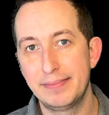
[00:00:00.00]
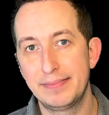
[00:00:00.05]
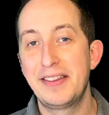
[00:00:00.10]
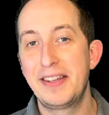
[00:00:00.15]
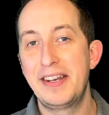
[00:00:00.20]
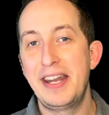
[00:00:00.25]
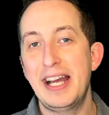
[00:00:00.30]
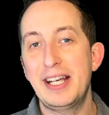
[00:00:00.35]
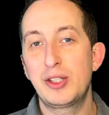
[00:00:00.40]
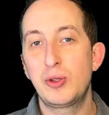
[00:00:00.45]
The
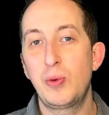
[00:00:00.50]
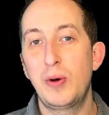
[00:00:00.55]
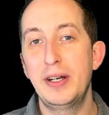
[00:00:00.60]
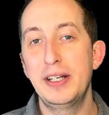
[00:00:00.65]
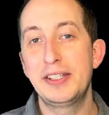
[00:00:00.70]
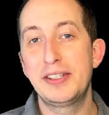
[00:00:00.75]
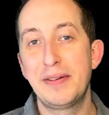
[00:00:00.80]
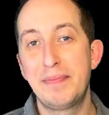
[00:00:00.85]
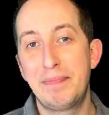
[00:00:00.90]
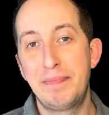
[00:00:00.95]
next one
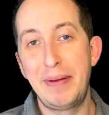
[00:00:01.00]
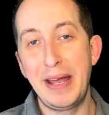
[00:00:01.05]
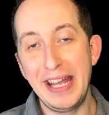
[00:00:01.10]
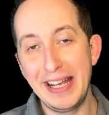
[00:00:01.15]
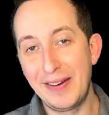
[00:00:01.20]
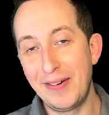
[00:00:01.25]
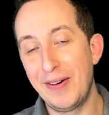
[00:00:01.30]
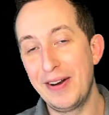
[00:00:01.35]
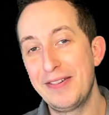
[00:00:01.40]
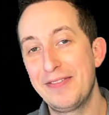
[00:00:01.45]
is a
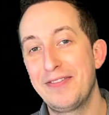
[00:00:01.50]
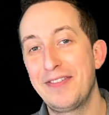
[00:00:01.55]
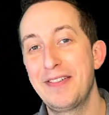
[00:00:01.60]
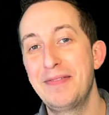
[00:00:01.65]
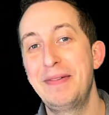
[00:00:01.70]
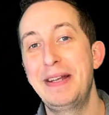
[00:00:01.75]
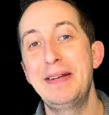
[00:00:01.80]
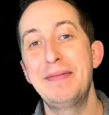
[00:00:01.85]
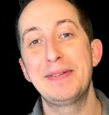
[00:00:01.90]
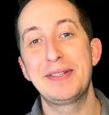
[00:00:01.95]
big one for
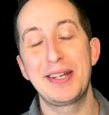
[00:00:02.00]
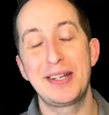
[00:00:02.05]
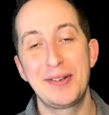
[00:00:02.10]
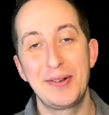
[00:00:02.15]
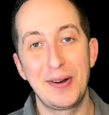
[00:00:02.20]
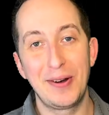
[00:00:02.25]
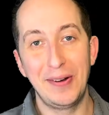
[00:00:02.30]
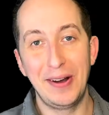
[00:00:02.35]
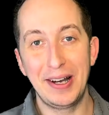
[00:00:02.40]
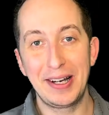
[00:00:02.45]
me because I do
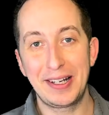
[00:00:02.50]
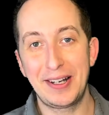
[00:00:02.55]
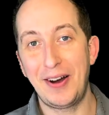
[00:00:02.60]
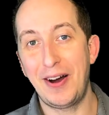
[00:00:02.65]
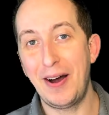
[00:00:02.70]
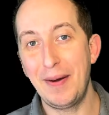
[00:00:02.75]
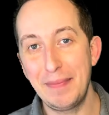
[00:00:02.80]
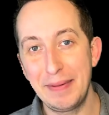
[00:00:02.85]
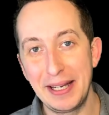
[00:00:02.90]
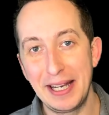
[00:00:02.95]
a lot of
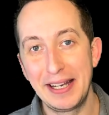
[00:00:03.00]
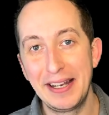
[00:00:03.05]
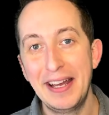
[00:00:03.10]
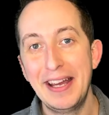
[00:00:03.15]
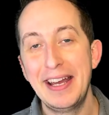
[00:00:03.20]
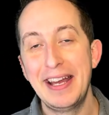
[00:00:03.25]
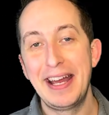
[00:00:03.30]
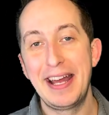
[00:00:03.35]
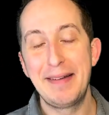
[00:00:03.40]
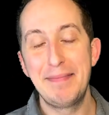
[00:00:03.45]
copying
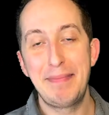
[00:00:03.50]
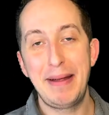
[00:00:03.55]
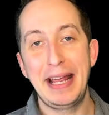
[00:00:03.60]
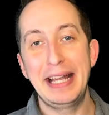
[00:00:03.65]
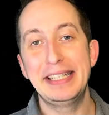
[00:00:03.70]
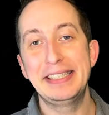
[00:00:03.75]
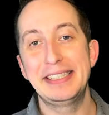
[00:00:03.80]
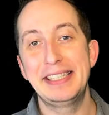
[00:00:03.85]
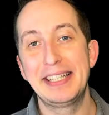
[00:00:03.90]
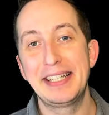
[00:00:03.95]
and
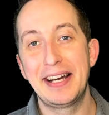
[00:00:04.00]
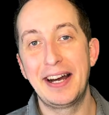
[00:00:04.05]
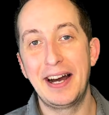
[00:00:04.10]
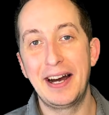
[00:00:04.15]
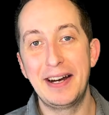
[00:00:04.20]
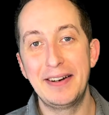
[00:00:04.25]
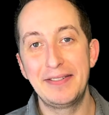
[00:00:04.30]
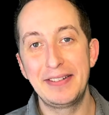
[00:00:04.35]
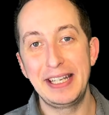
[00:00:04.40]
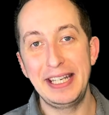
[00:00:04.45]
pasting
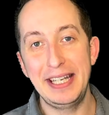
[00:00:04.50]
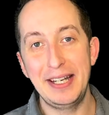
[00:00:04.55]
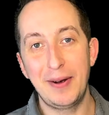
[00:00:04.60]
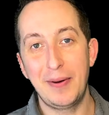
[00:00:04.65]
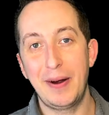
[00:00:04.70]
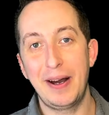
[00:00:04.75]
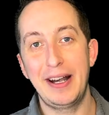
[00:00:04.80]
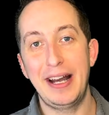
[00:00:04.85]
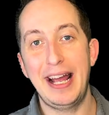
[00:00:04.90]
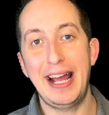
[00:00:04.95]
of
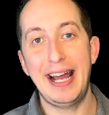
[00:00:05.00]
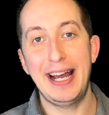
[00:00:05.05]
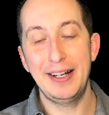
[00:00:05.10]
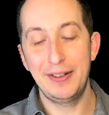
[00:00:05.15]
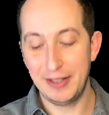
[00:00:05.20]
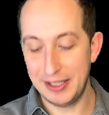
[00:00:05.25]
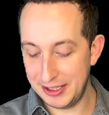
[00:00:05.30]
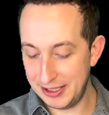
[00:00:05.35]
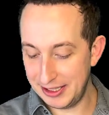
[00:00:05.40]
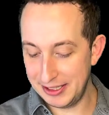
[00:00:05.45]
EON
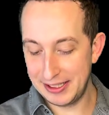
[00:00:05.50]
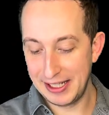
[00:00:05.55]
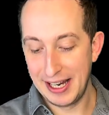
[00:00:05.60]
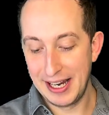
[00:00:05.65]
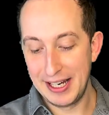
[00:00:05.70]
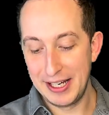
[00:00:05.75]
addresses.